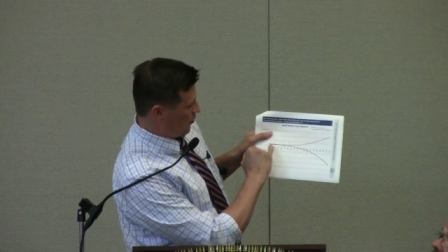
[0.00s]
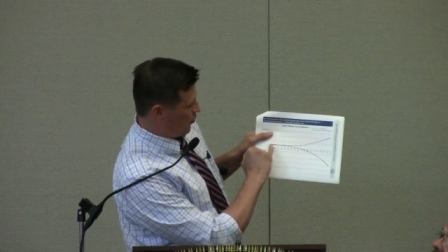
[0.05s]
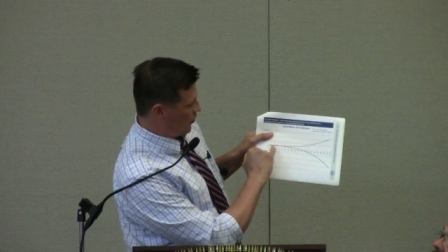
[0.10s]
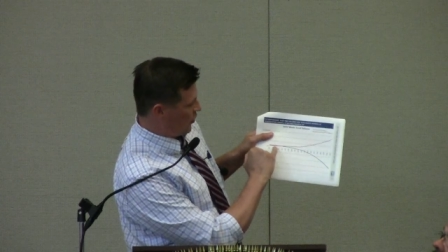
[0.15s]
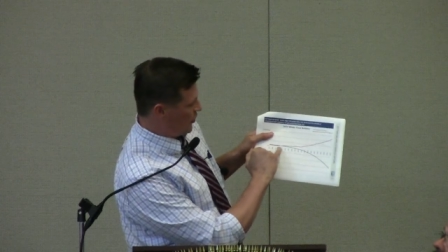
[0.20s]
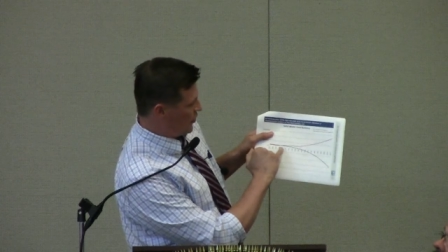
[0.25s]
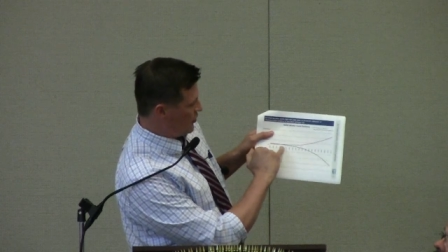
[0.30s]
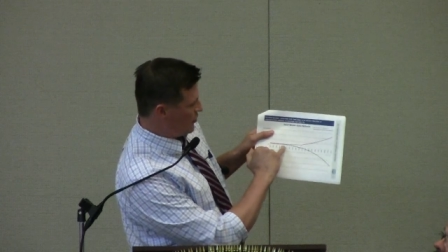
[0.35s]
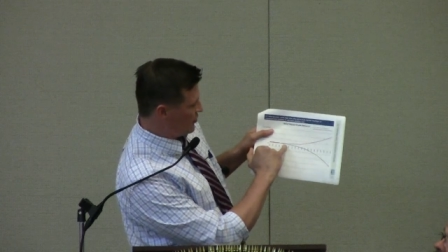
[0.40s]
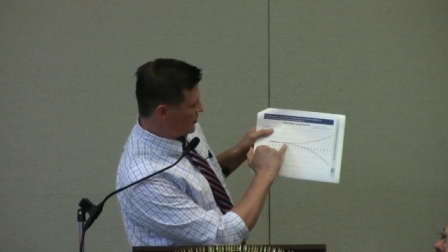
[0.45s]

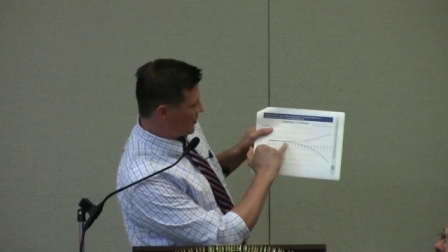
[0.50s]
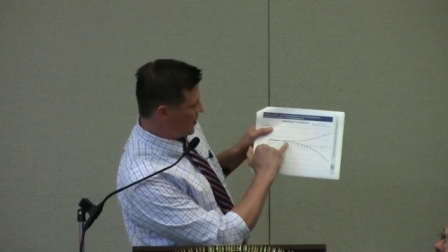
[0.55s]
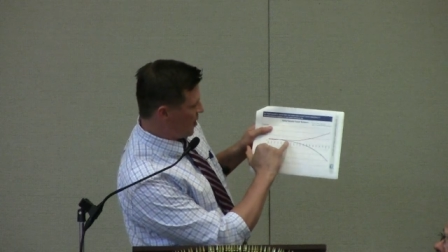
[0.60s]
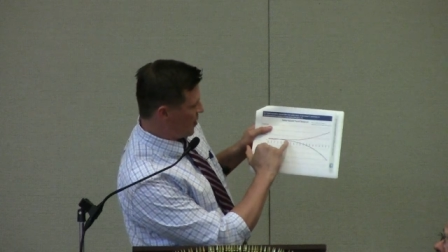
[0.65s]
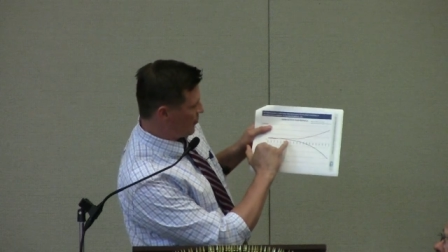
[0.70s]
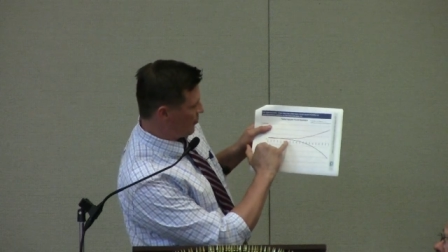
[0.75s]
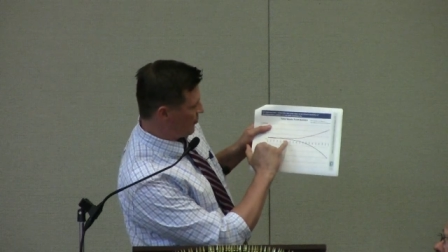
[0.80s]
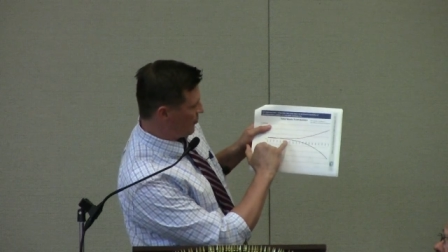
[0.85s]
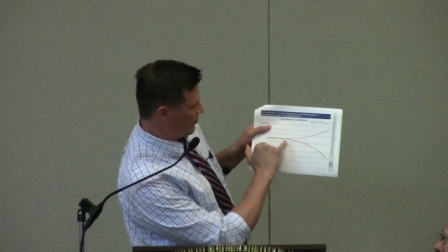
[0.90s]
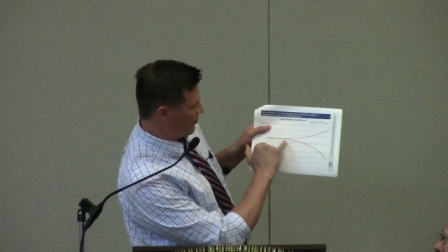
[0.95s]
we'll use it
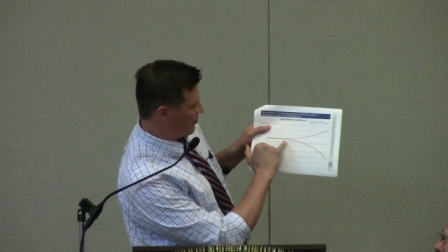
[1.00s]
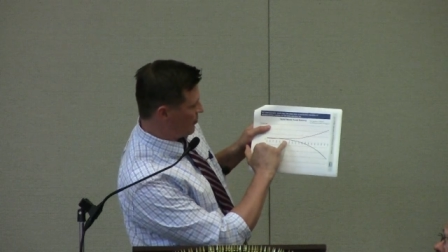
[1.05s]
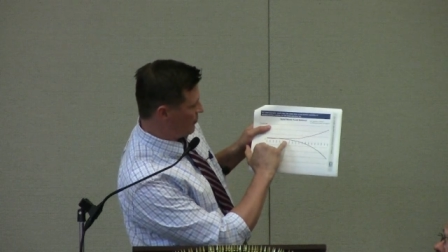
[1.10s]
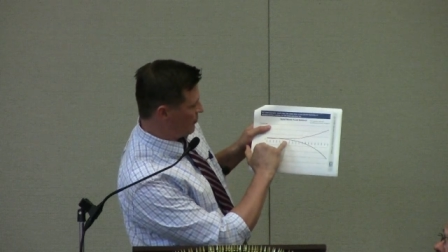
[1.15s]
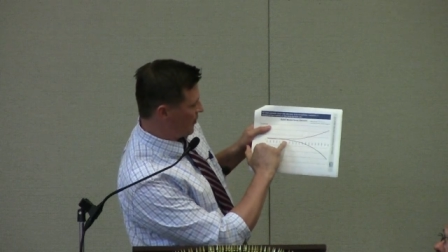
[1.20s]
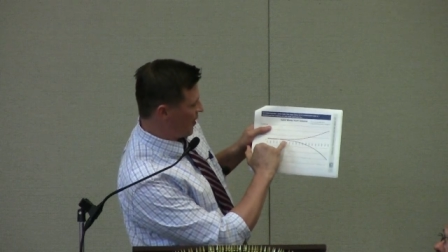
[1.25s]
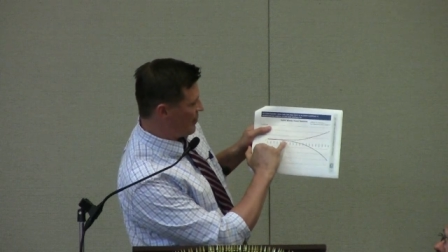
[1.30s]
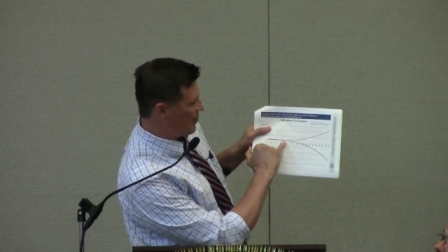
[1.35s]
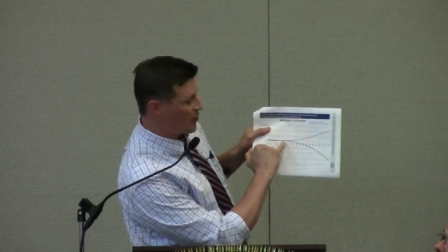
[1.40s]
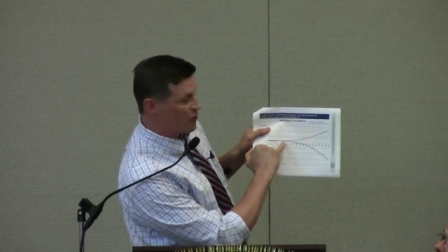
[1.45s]
up.
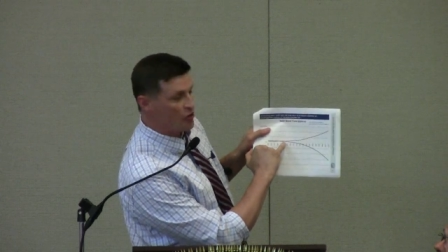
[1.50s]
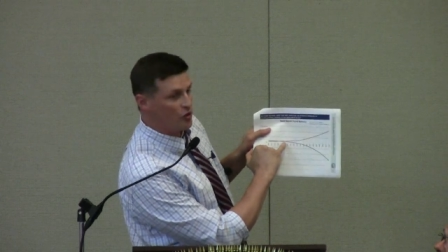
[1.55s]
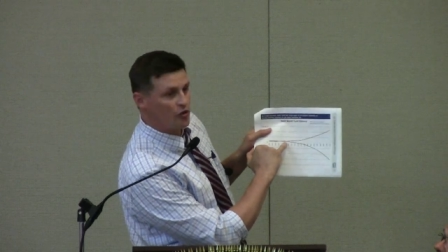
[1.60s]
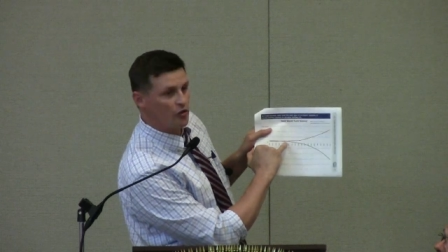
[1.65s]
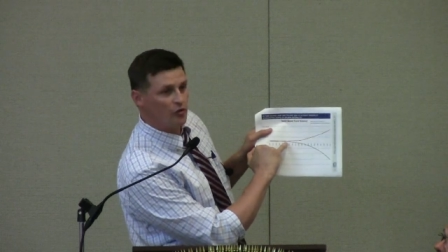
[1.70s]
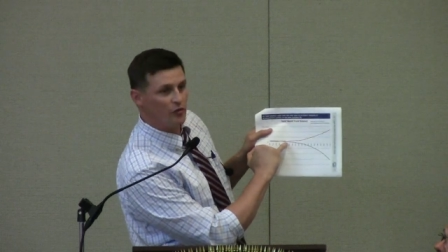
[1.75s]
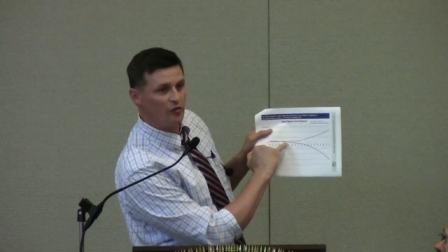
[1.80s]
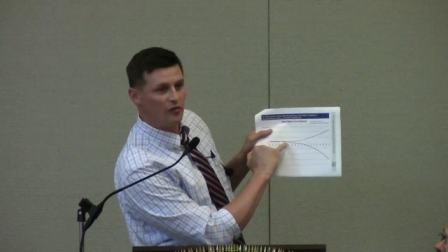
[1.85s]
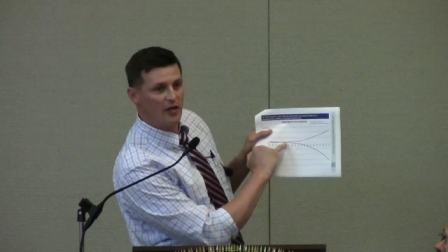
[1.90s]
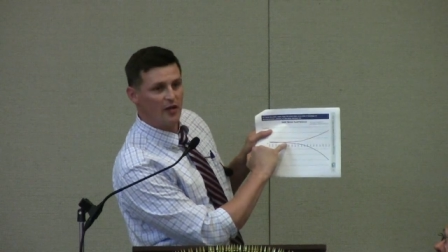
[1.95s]
Right about
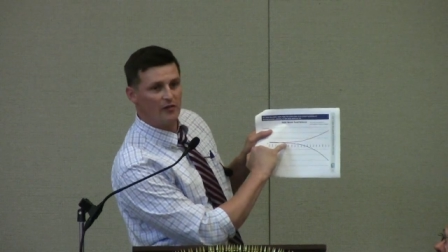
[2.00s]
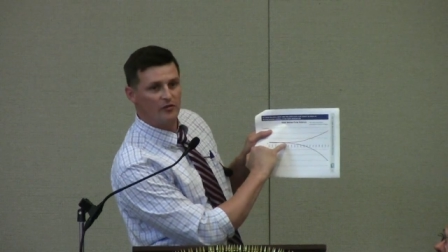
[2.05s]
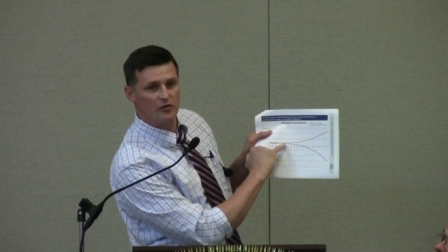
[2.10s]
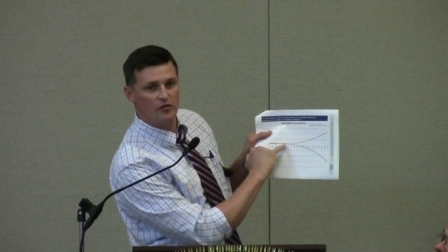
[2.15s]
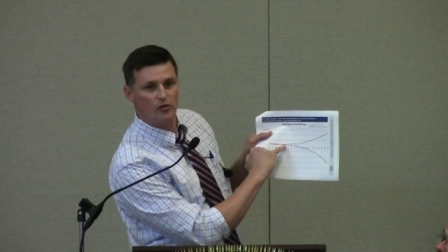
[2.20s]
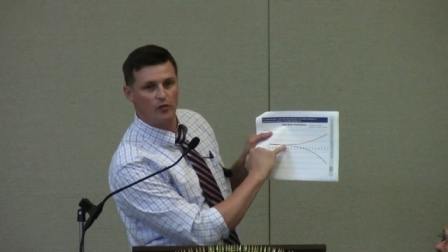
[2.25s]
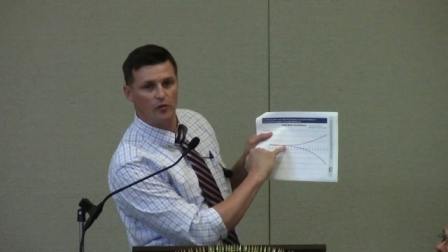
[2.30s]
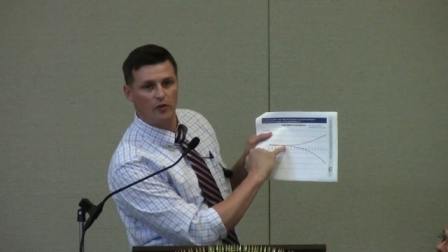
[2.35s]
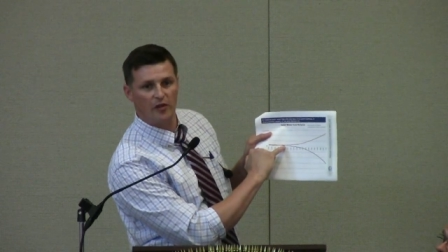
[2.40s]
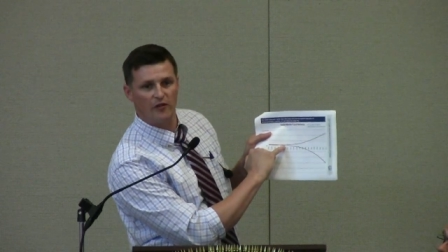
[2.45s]

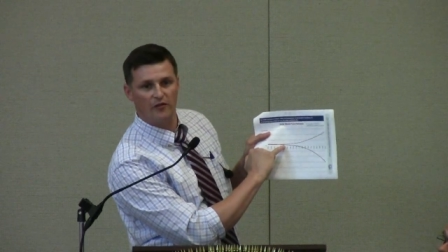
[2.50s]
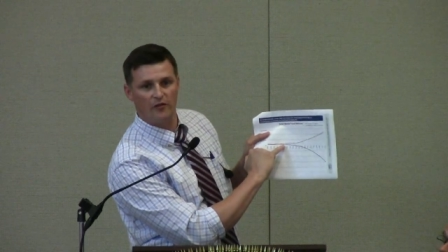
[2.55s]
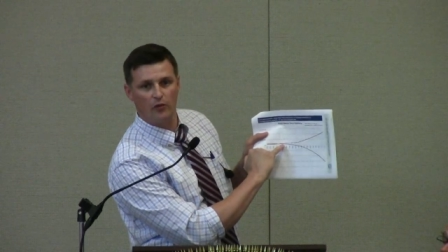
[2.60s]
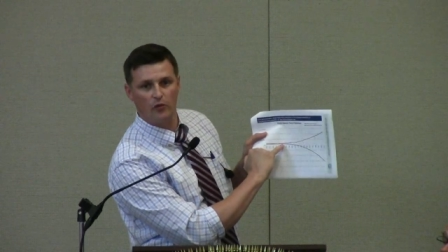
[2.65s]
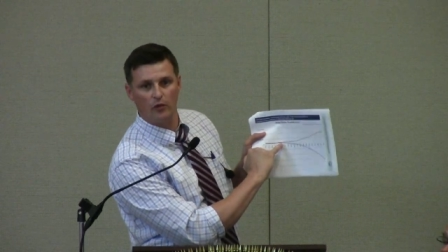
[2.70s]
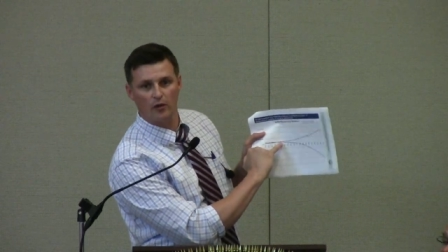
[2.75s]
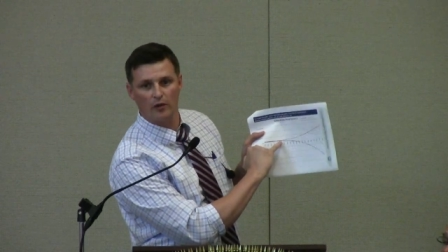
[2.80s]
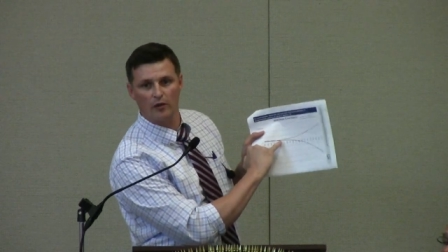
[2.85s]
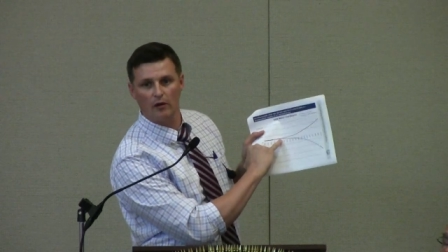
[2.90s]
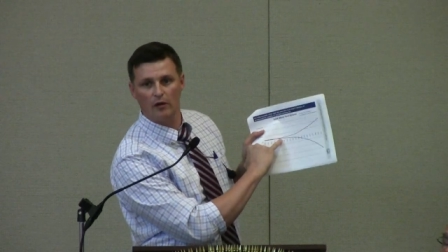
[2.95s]

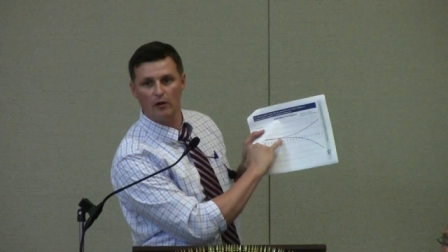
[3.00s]
2024,